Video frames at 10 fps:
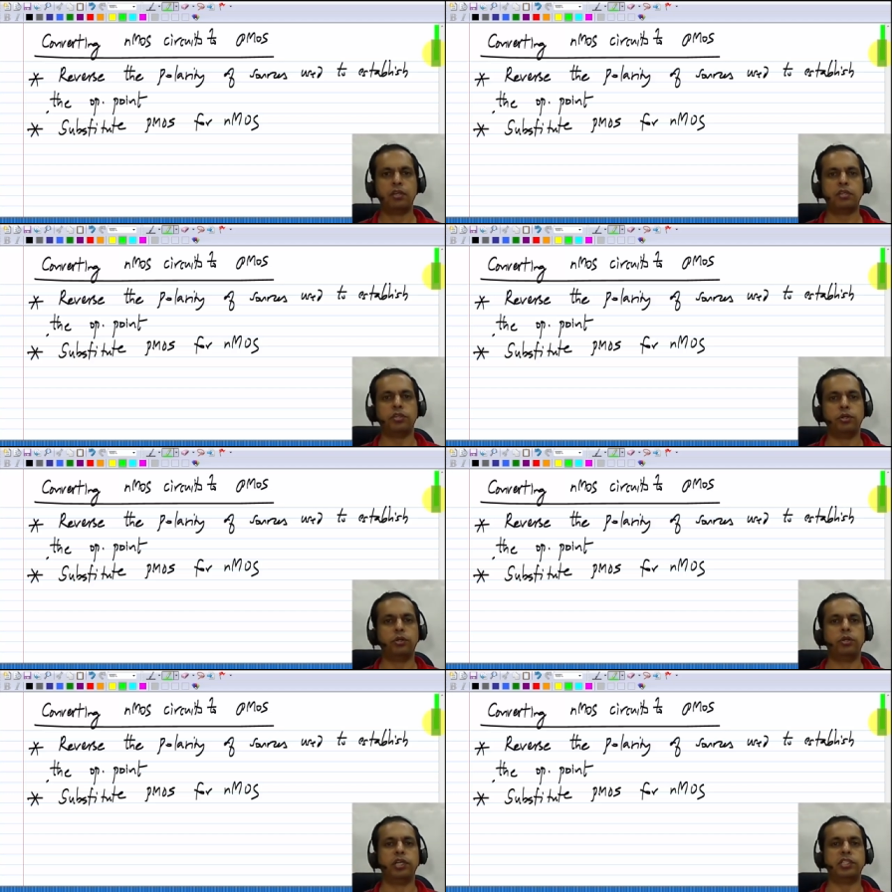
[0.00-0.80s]

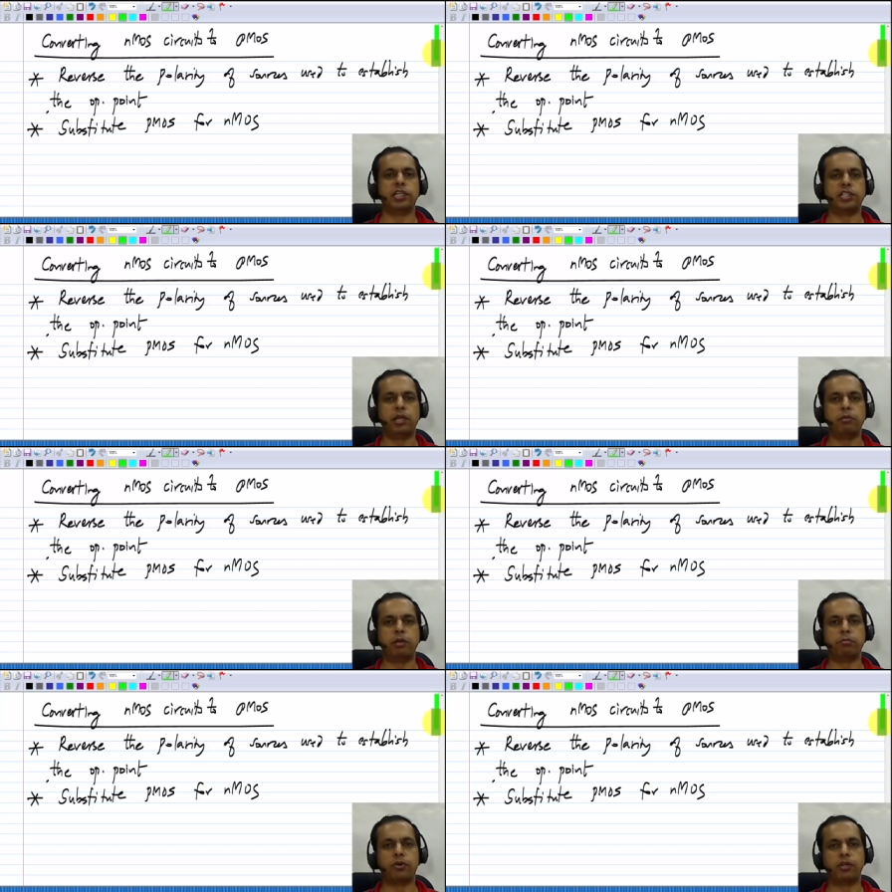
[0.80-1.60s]
So it's extremely
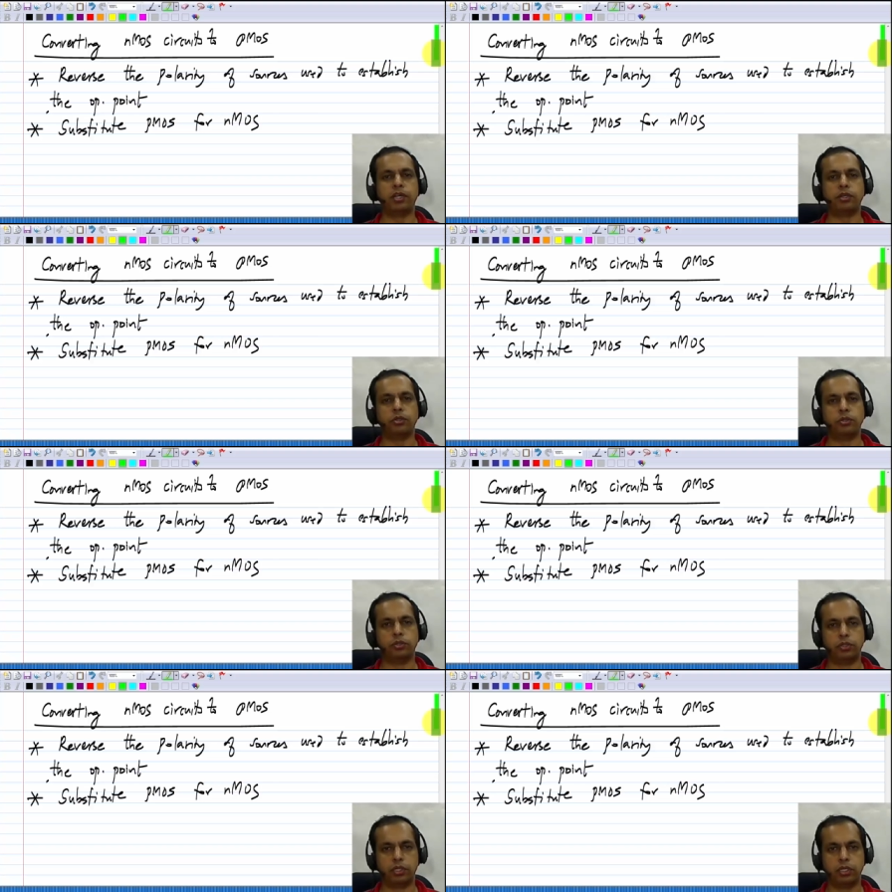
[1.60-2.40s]
important to